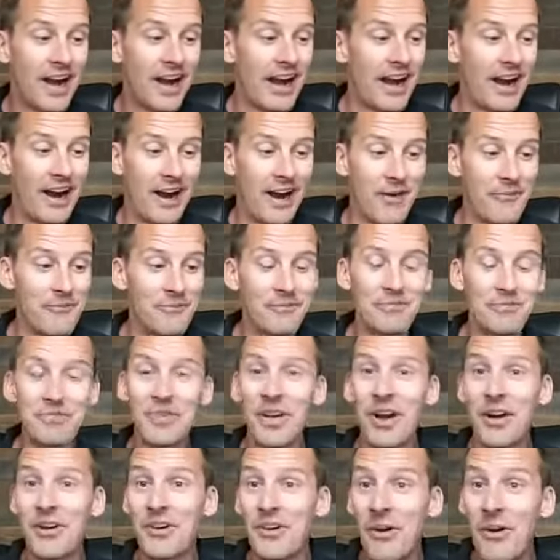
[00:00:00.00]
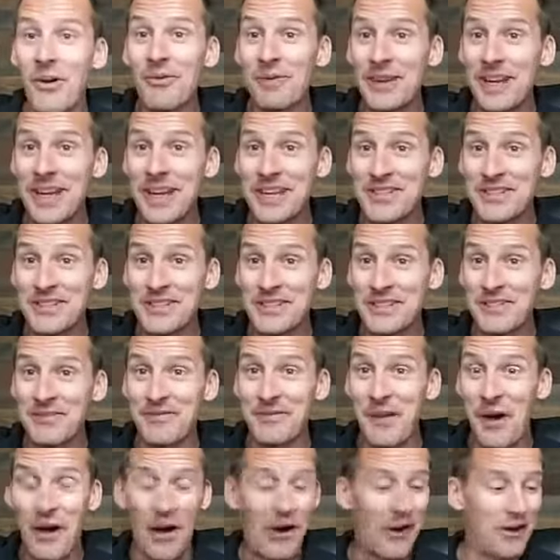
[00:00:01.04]
um, a culmination
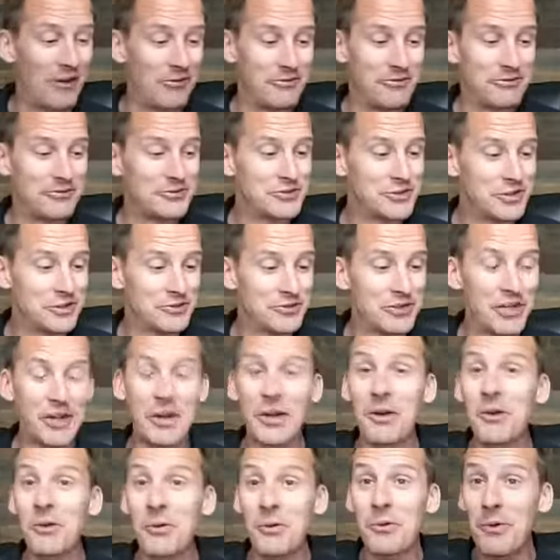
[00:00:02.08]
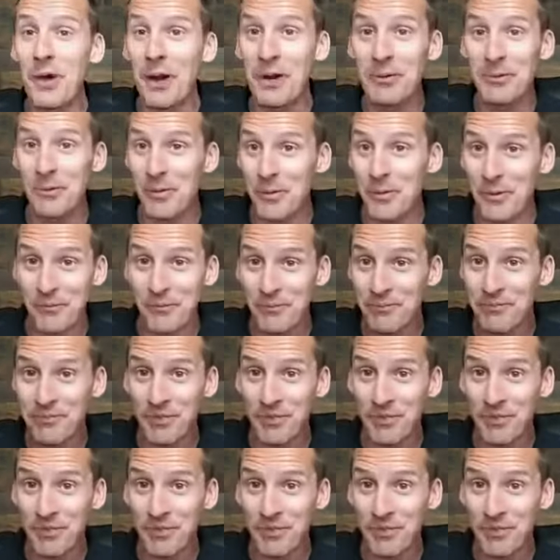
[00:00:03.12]
of just an incredible